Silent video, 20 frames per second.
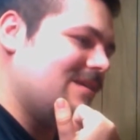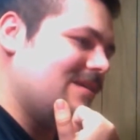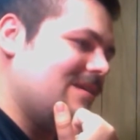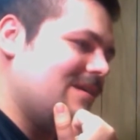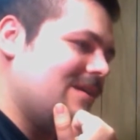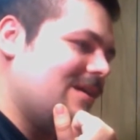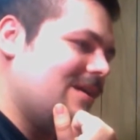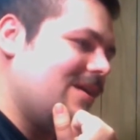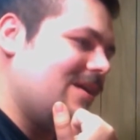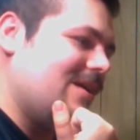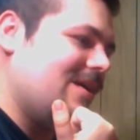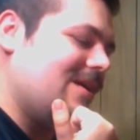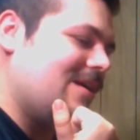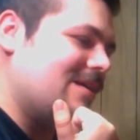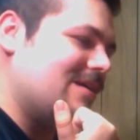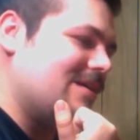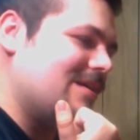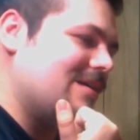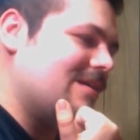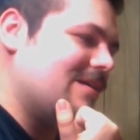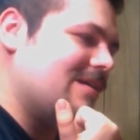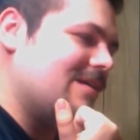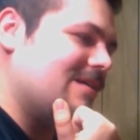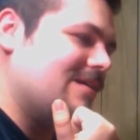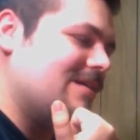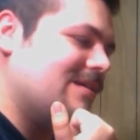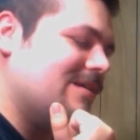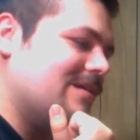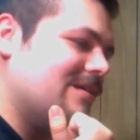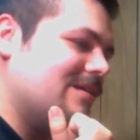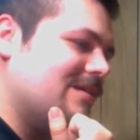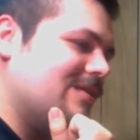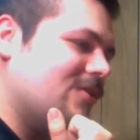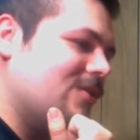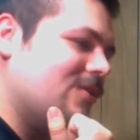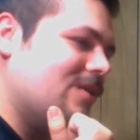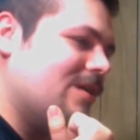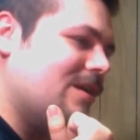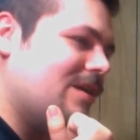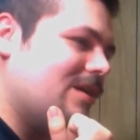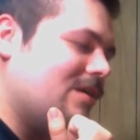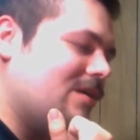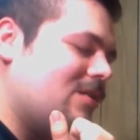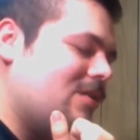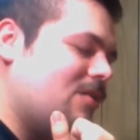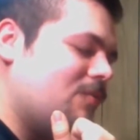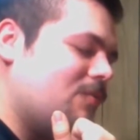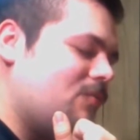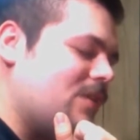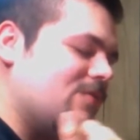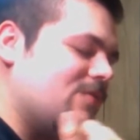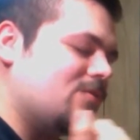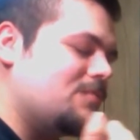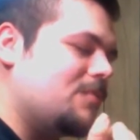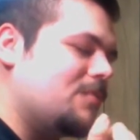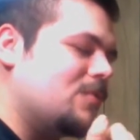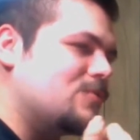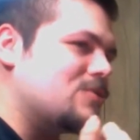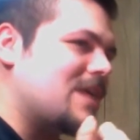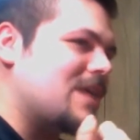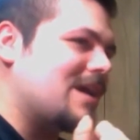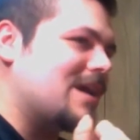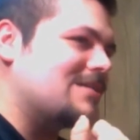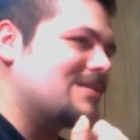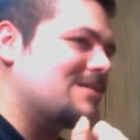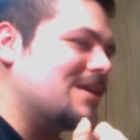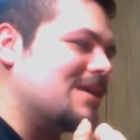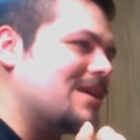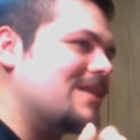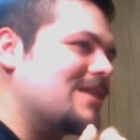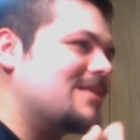Hollyhock, or rather Bojack's, like,